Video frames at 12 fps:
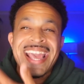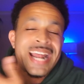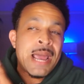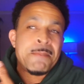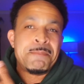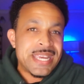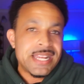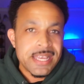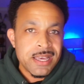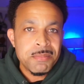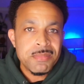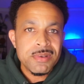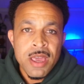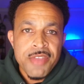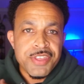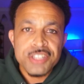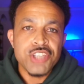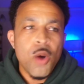and I beat him,
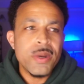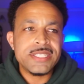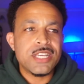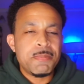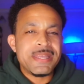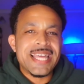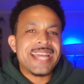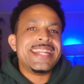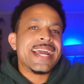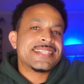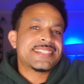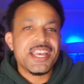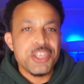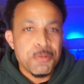there's always going to be that next guy you